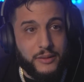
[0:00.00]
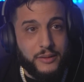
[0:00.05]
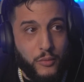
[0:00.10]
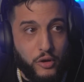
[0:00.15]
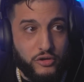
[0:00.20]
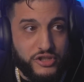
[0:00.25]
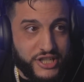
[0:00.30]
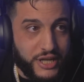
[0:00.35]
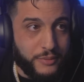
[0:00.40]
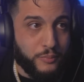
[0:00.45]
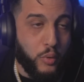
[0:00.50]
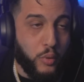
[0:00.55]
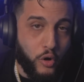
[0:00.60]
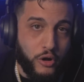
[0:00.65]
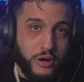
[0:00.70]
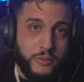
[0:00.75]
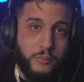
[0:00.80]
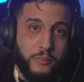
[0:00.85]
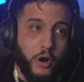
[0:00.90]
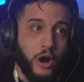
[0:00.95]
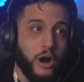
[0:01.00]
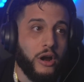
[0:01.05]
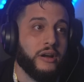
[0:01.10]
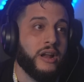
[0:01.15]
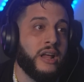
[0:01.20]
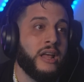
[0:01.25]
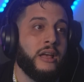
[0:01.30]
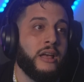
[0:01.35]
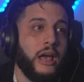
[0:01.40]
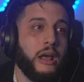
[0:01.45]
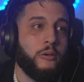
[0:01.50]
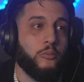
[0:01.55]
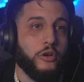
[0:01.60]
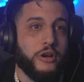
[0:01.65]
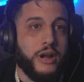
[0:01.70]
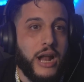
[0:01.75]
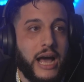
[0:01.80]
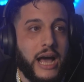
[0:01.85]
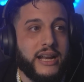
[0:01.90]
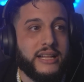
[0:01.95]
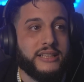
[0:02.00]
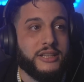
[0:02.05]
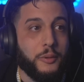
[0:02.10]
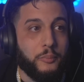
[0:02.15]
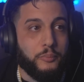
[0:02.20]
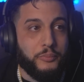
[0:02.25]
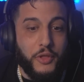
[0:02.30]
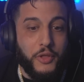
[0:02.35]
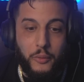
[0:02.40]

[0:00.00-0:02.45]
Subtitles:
the most important part, and we're not at the